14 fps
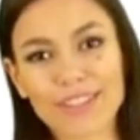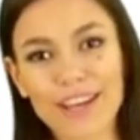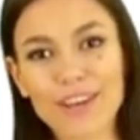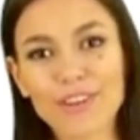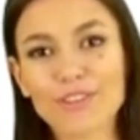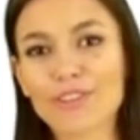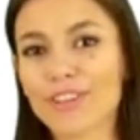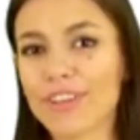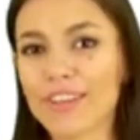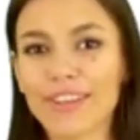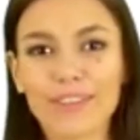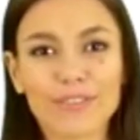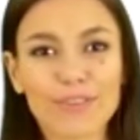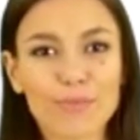Treating
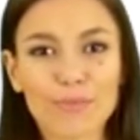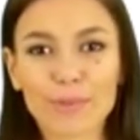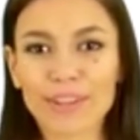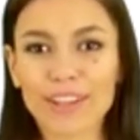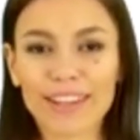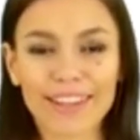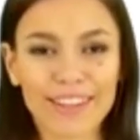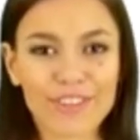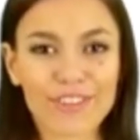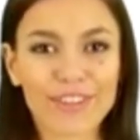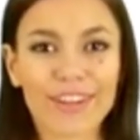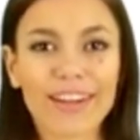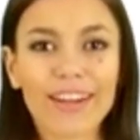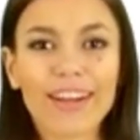male infertility.
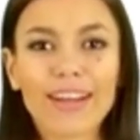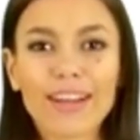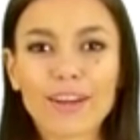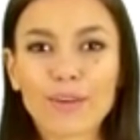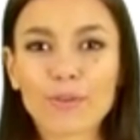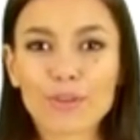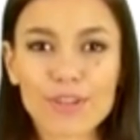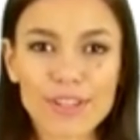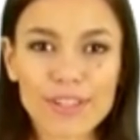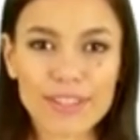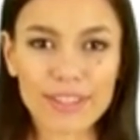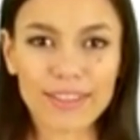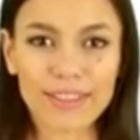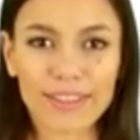
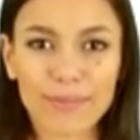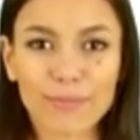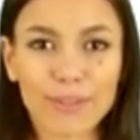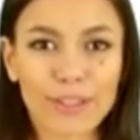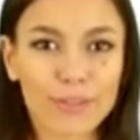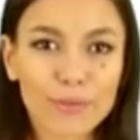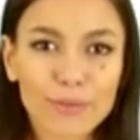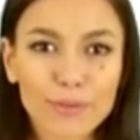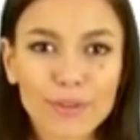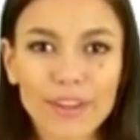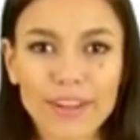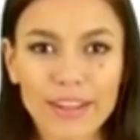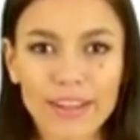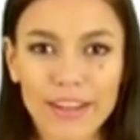Taking
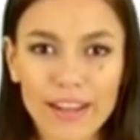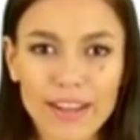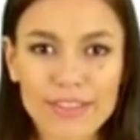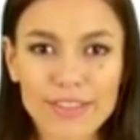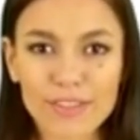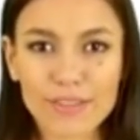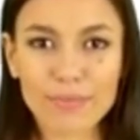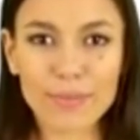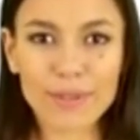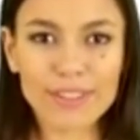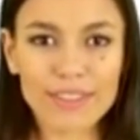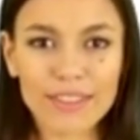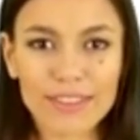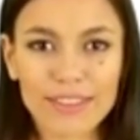acetyl-L-Carnitine by mouth,
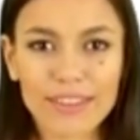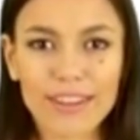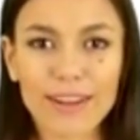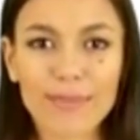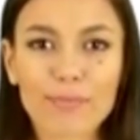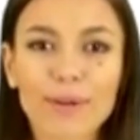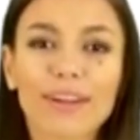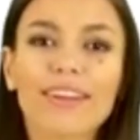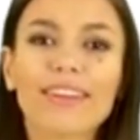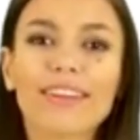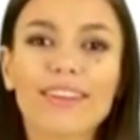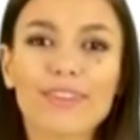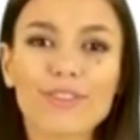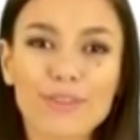along with
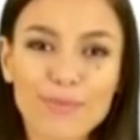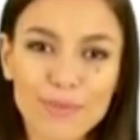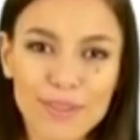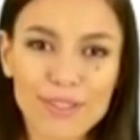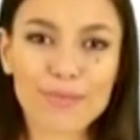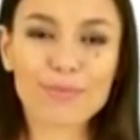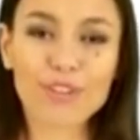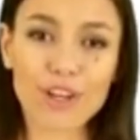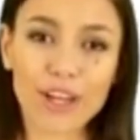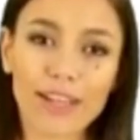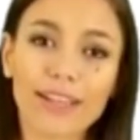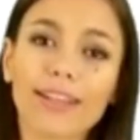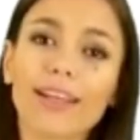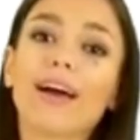L-Carnitine,
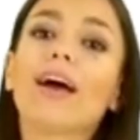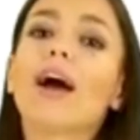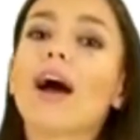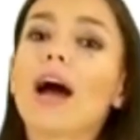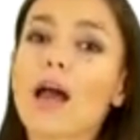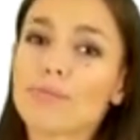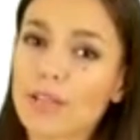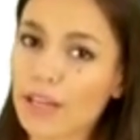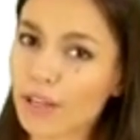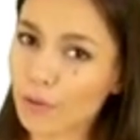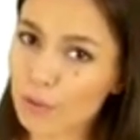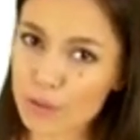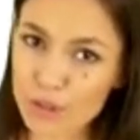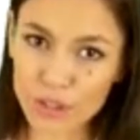seems to increase sperm
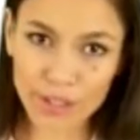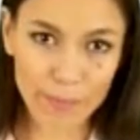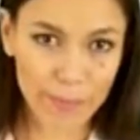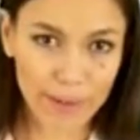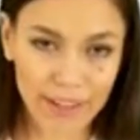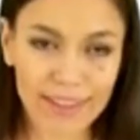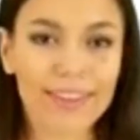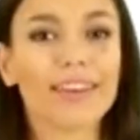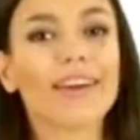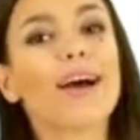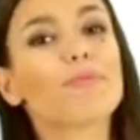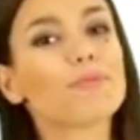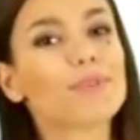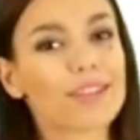motion and may
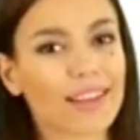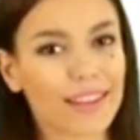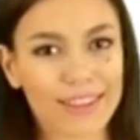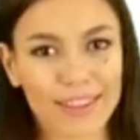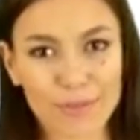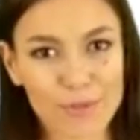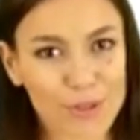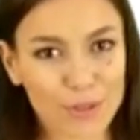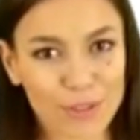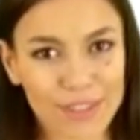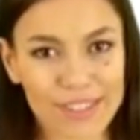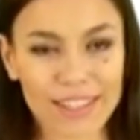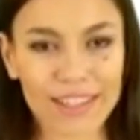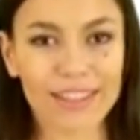increase the rate of
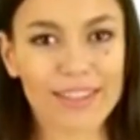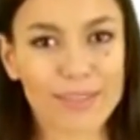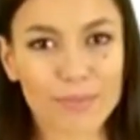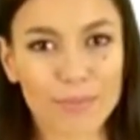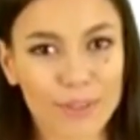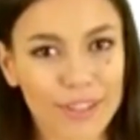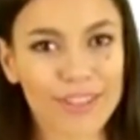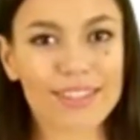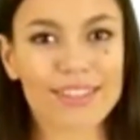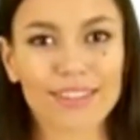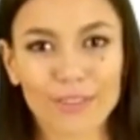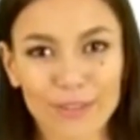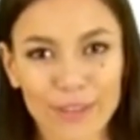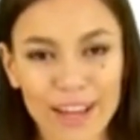pregnancy in infertile
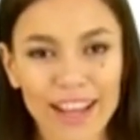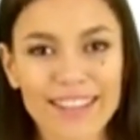men.